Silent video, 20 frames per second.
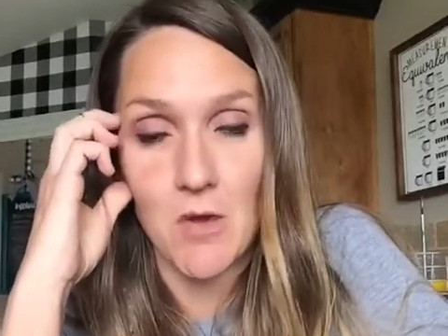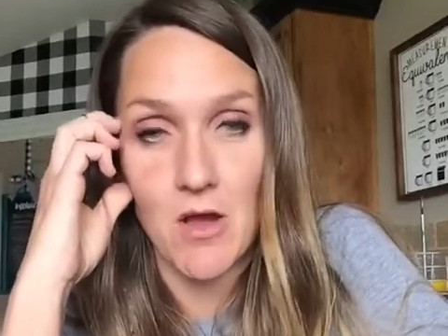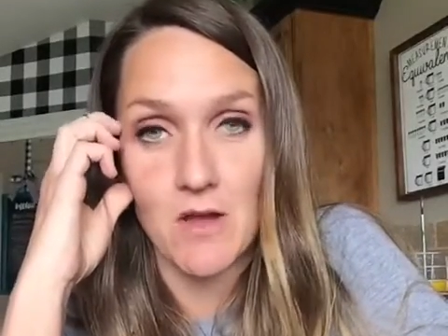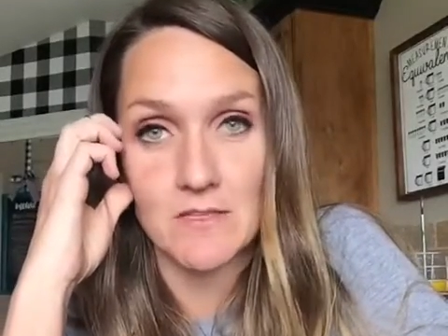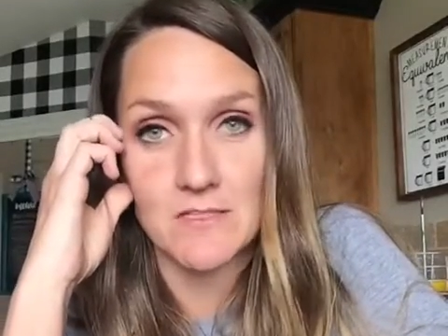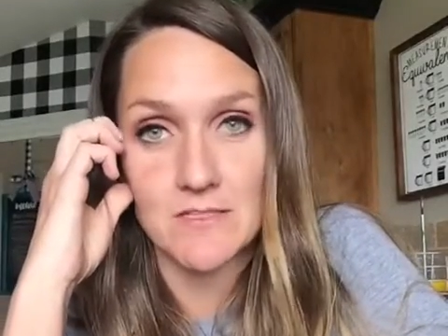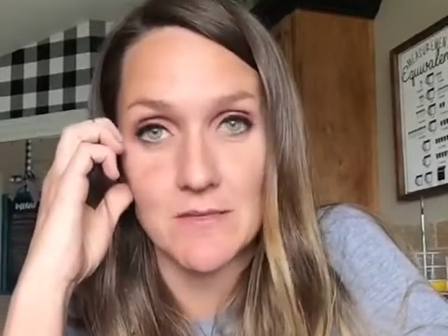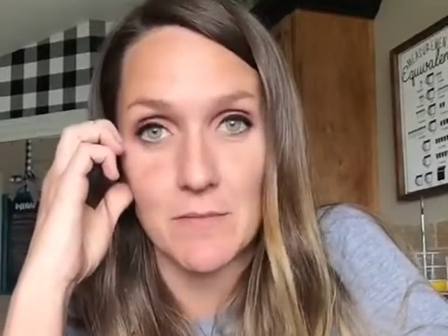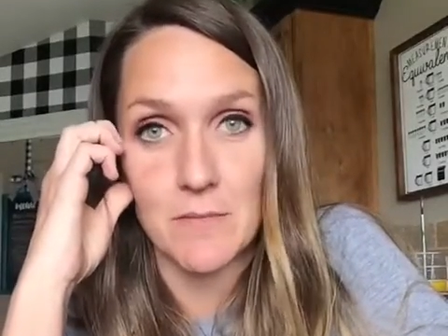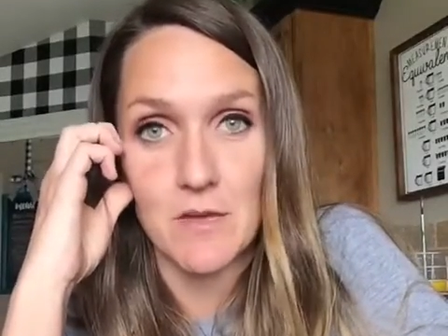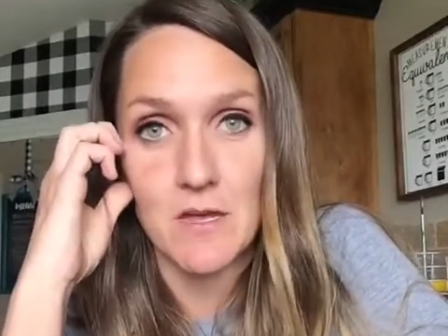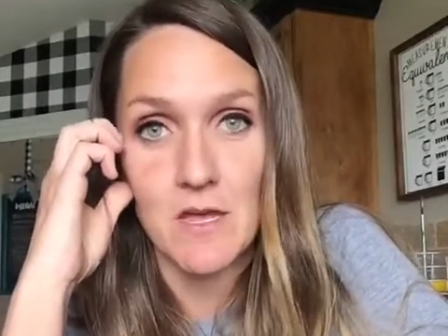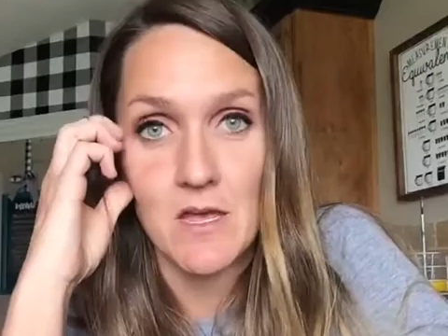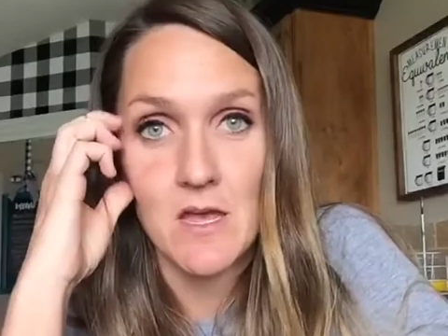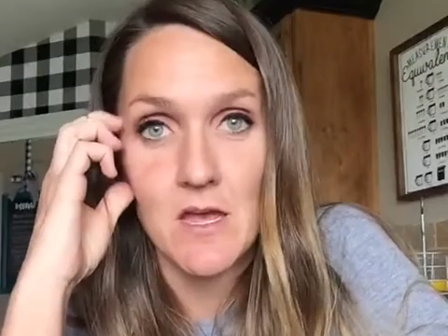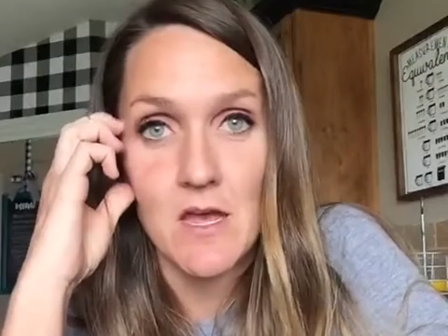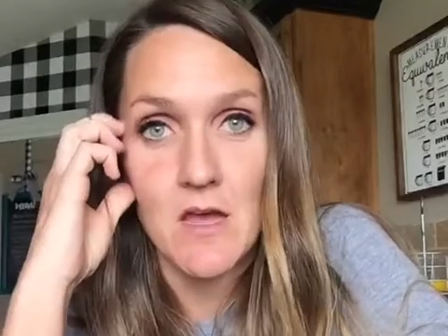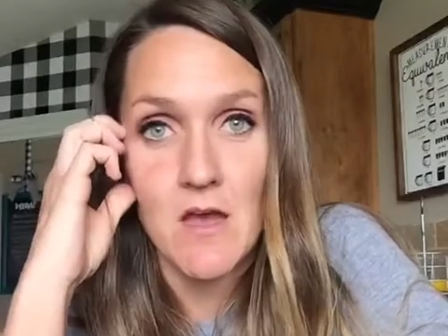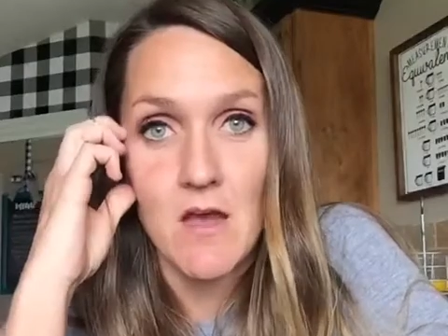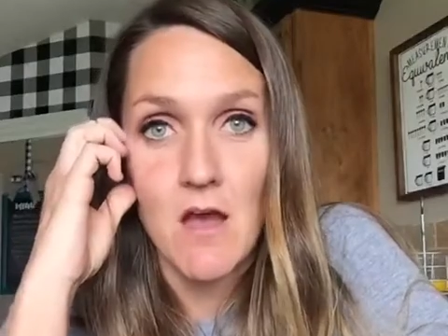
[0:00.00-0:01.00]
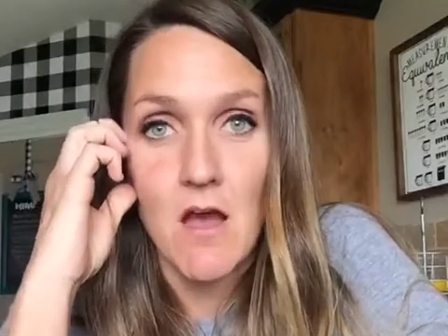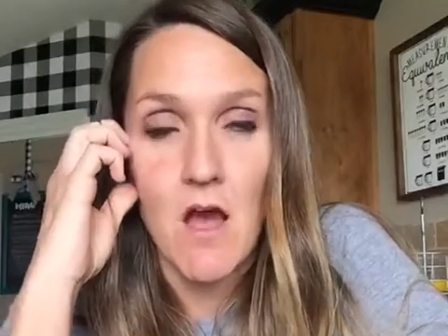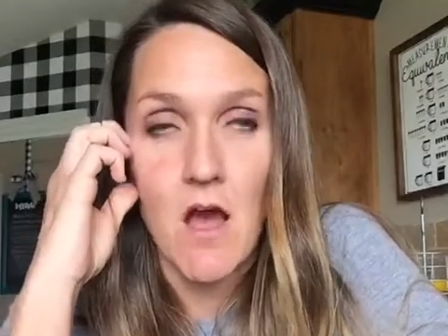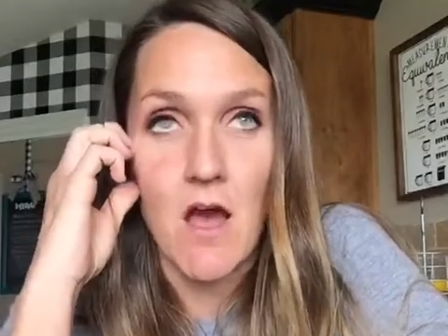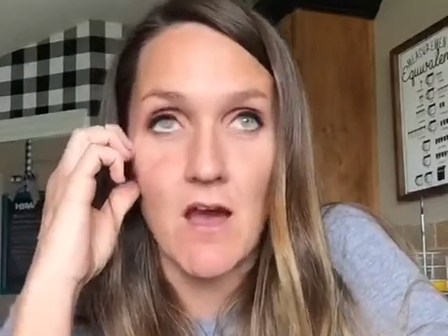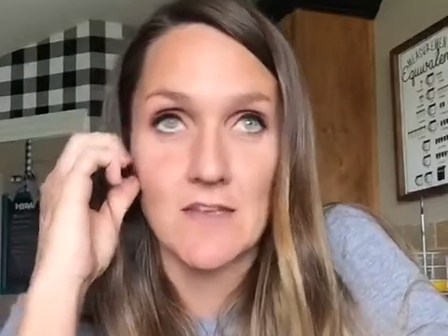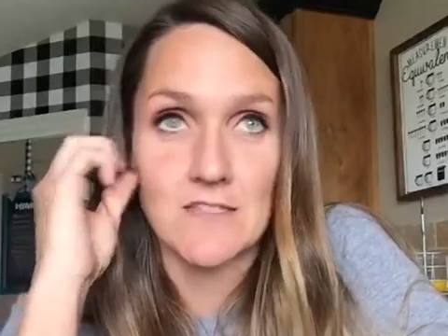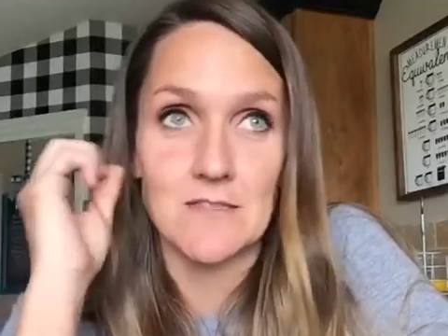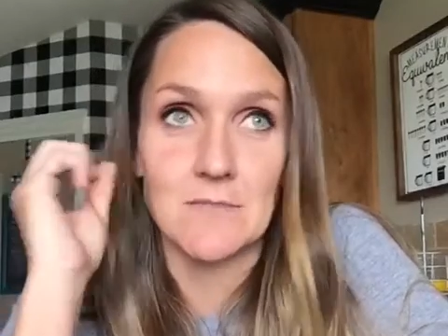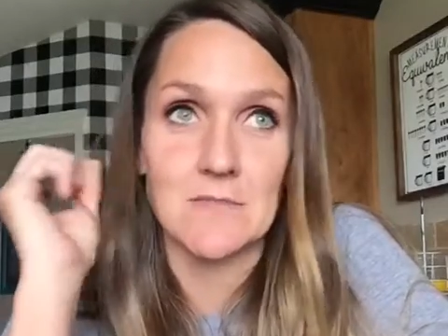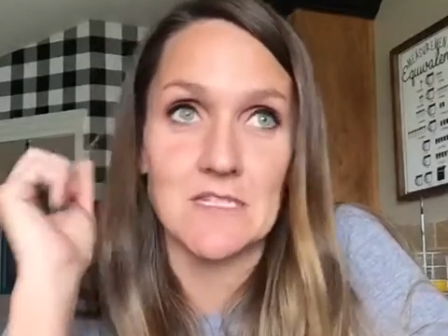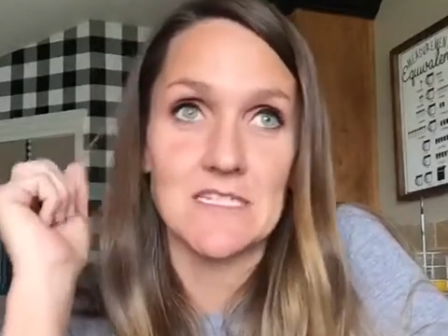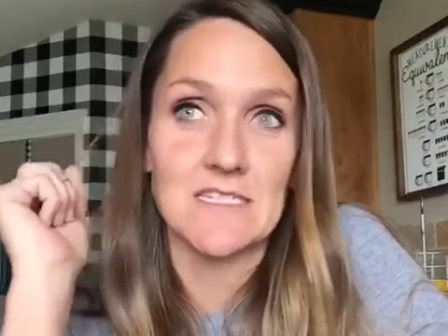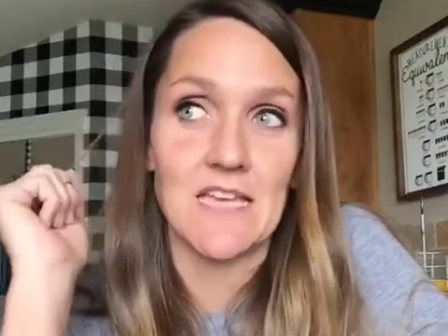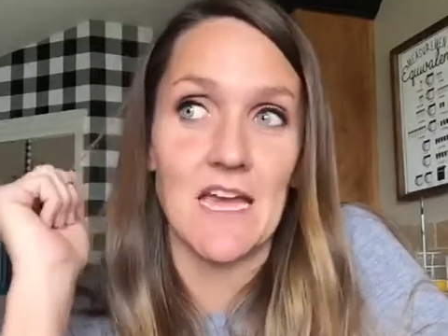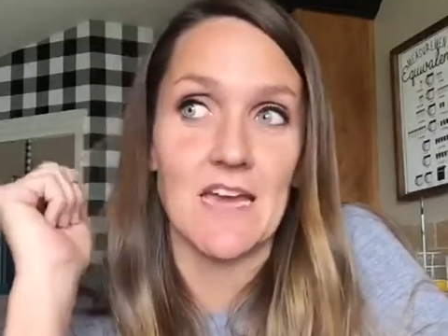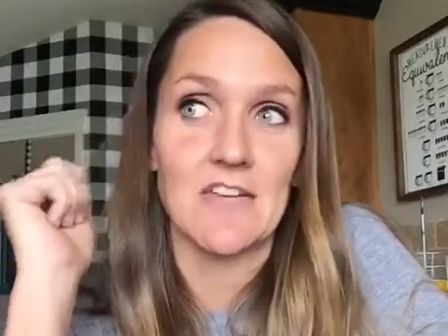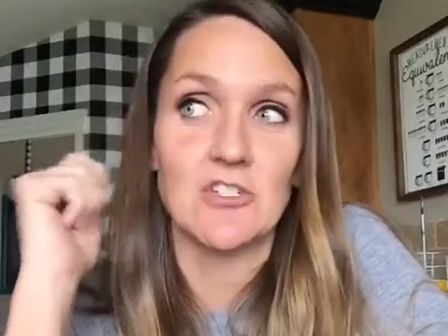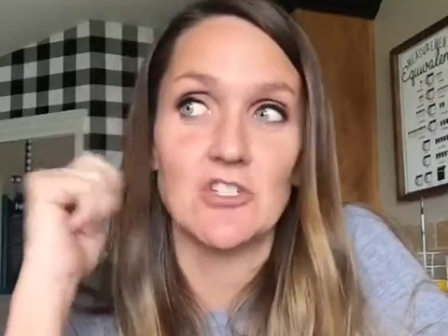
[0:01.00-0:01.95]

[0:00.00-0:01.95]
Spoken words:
awesome designs.